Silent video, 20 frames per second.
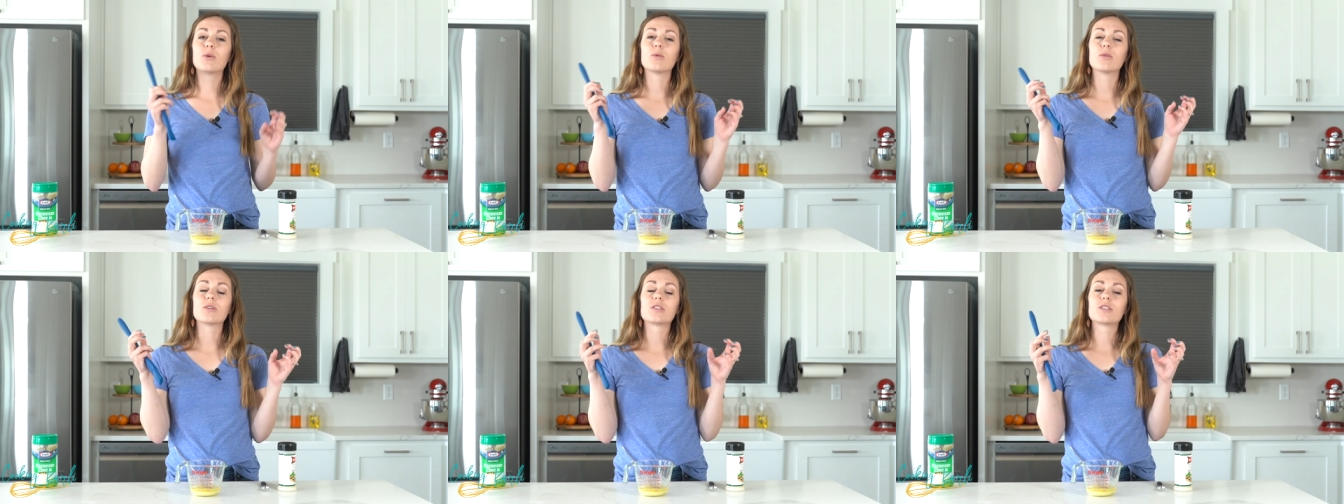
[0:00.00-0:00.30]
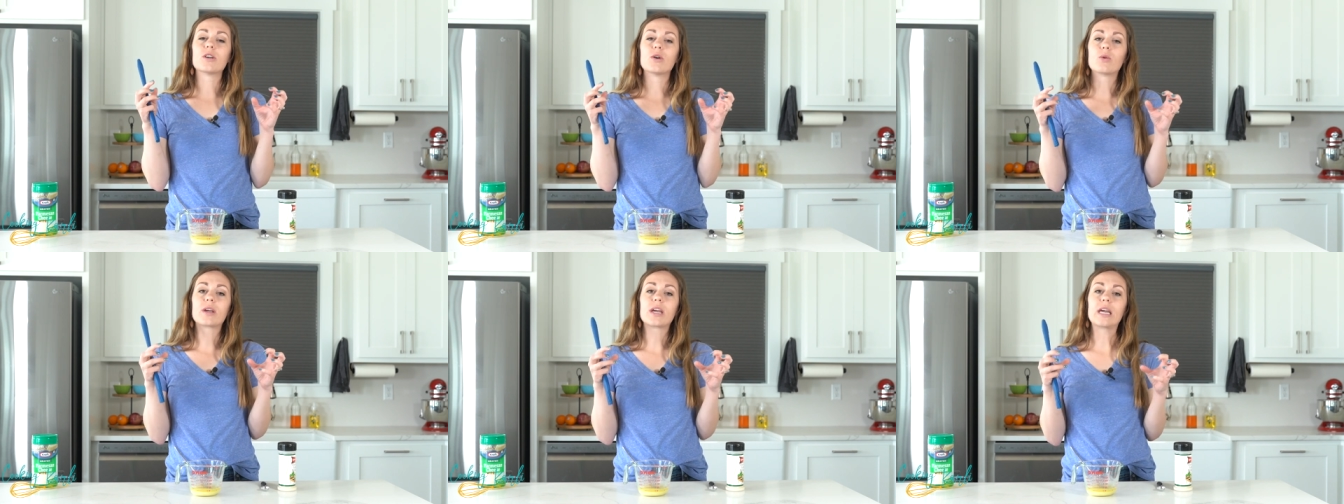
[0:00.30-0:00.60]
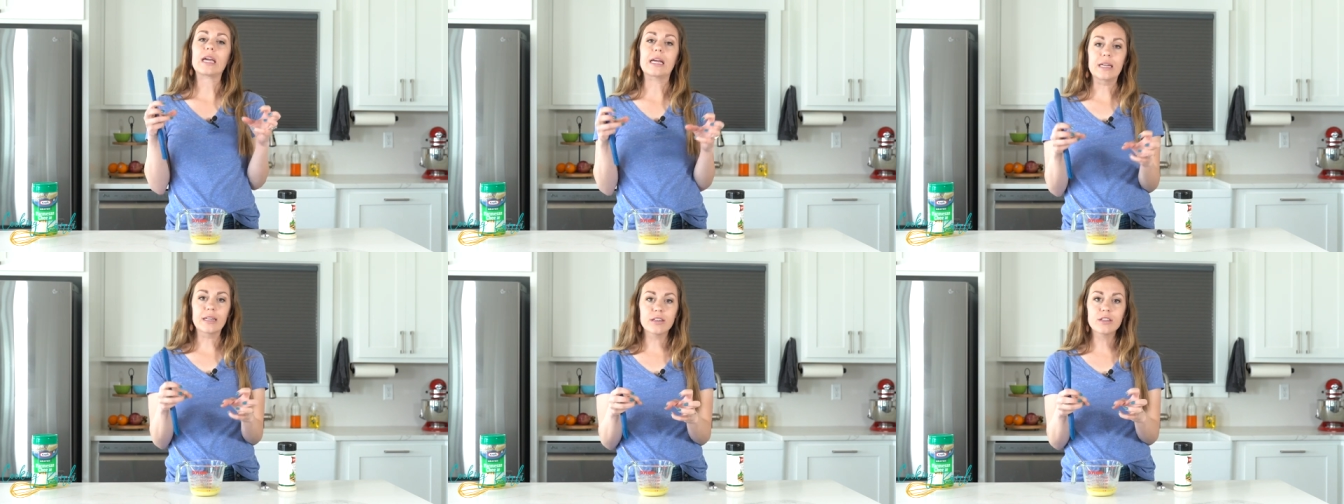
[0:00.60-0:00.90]
it will
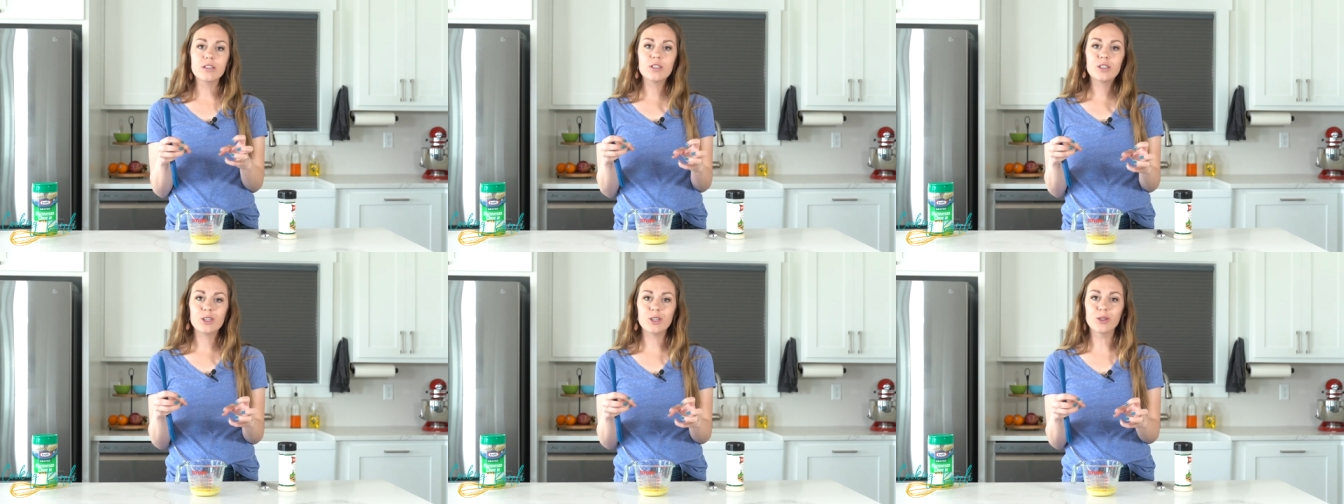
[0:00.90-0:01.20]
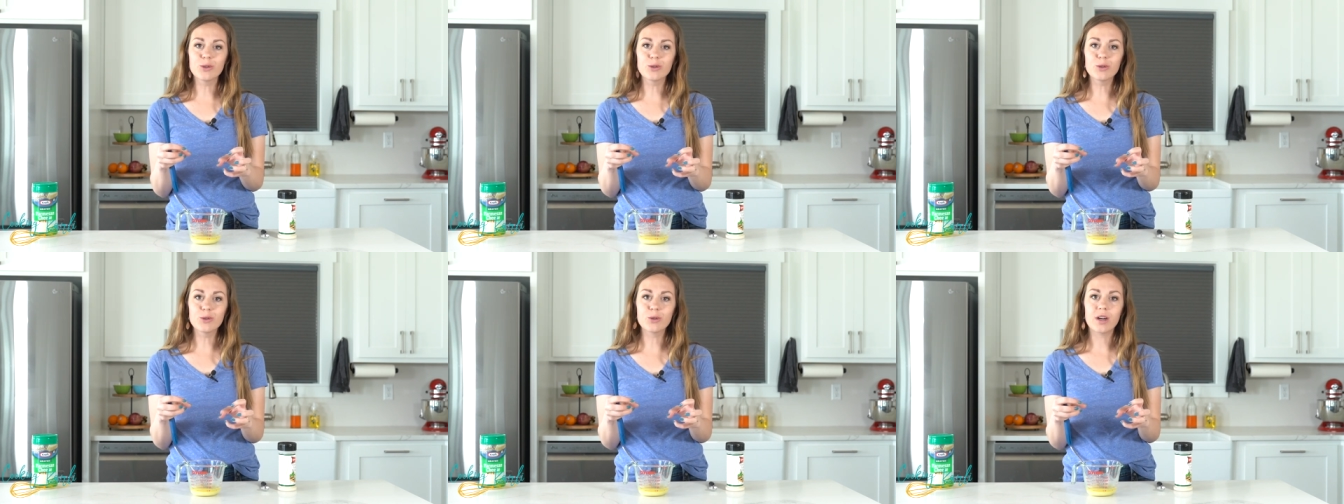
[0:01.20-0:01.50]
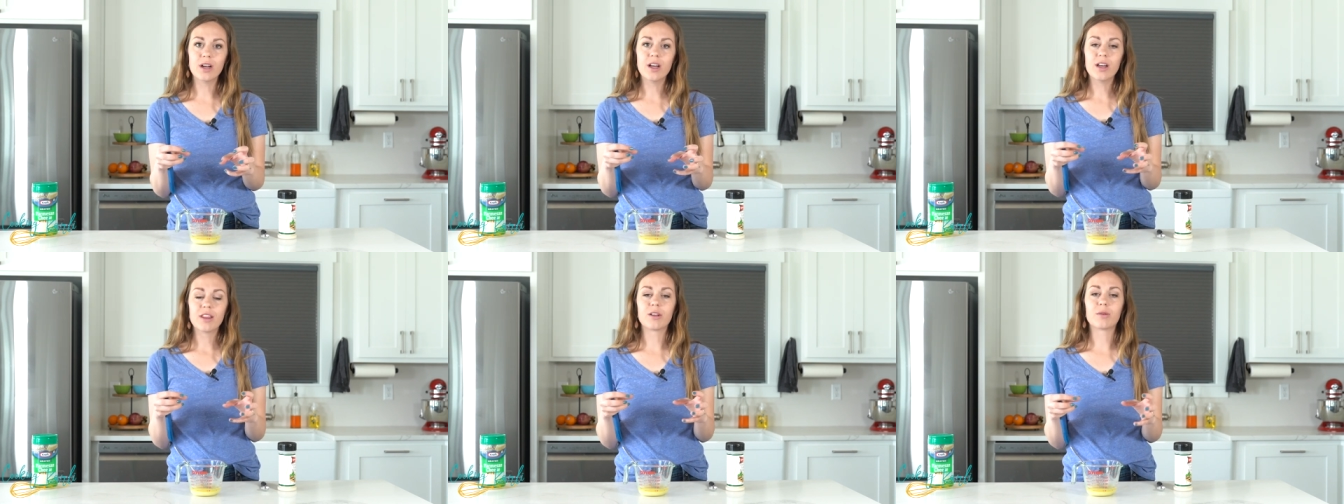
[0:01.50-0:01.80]
soak
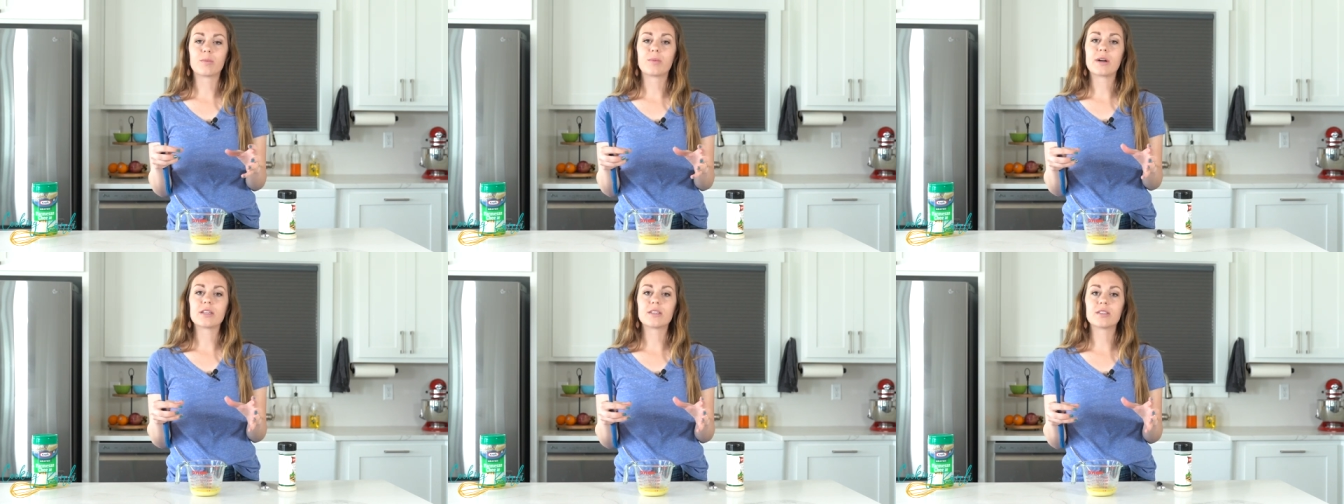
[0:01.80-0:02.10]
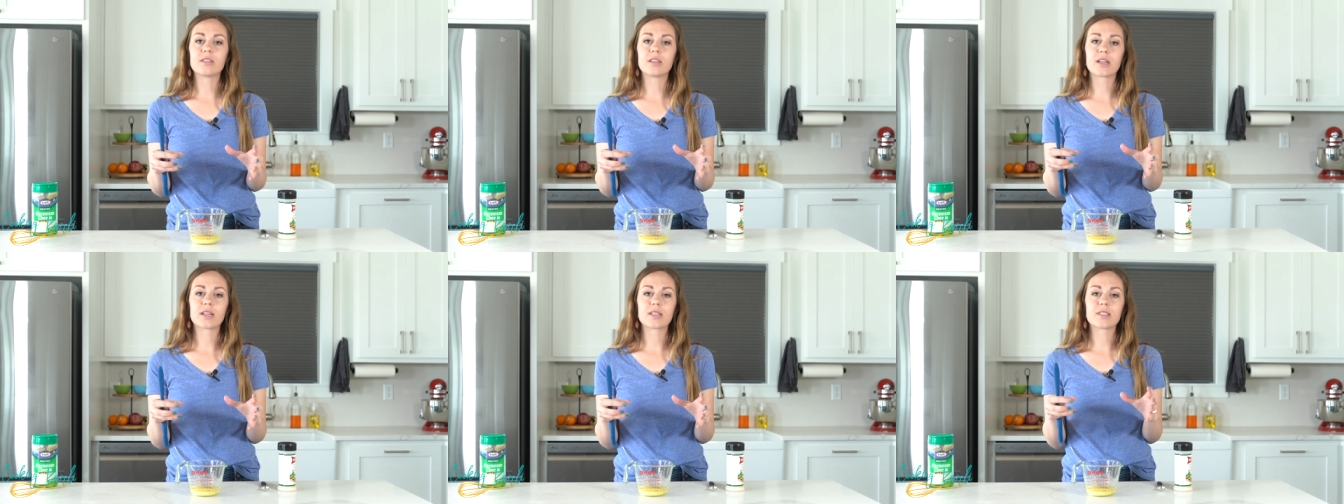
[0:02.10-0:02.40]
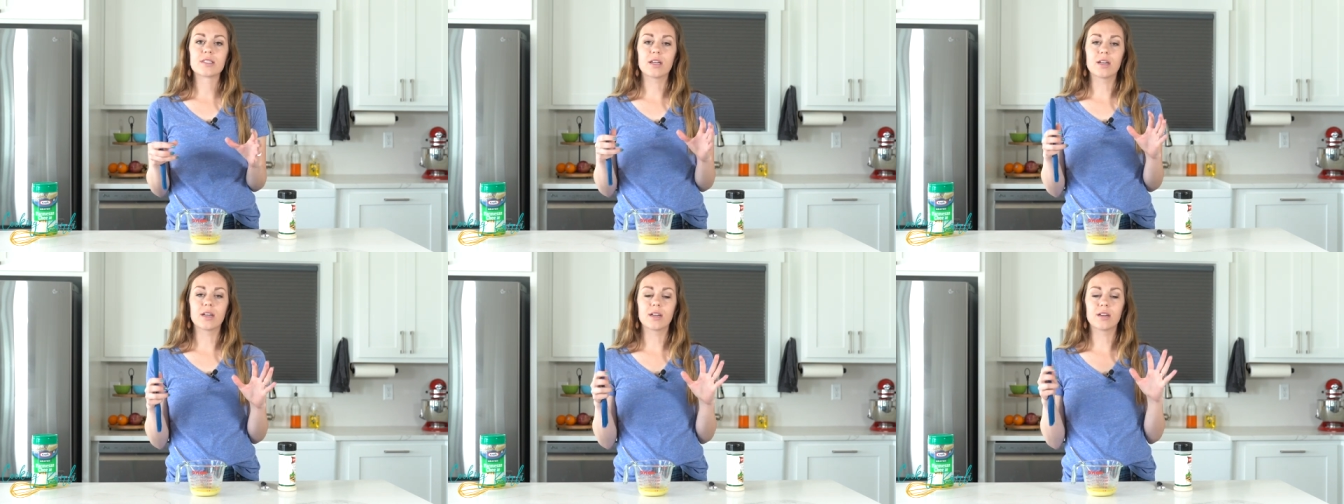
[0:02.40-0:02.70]
into the
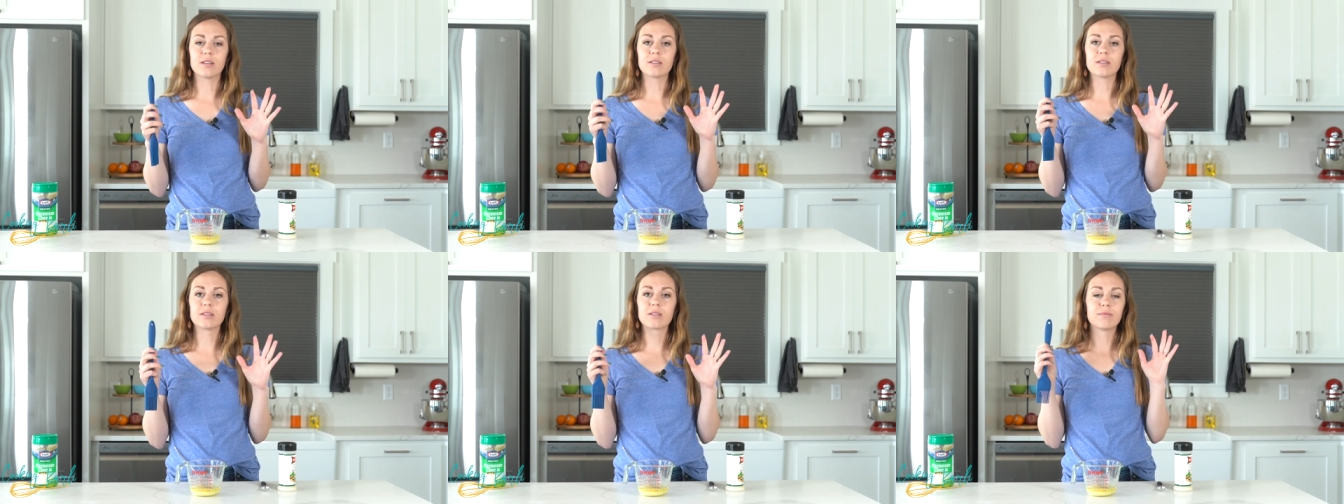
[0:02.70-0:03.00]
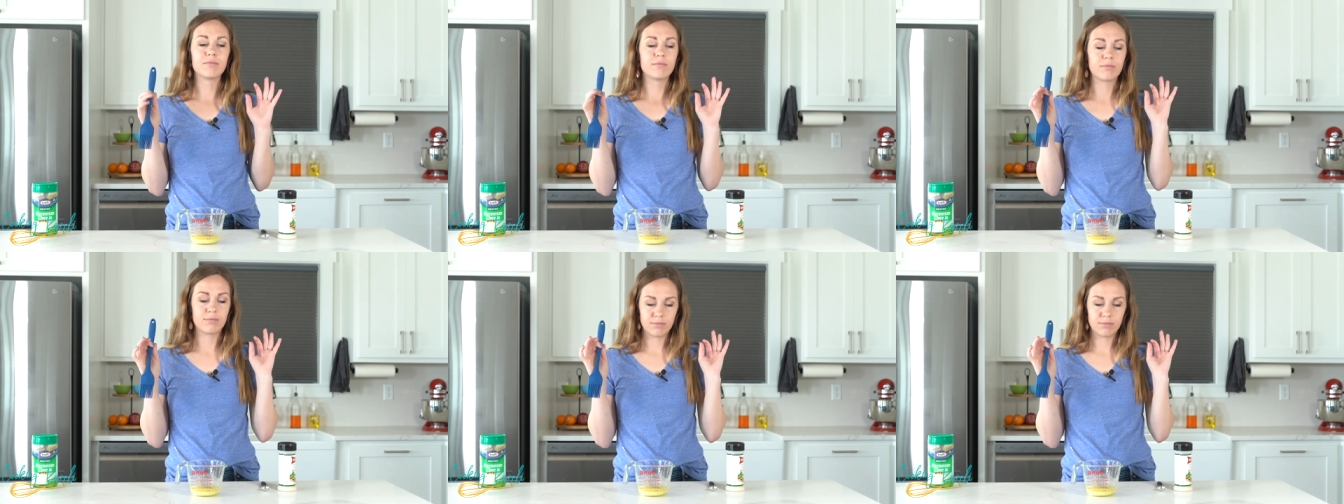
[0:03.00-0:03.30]
breadsticks and it is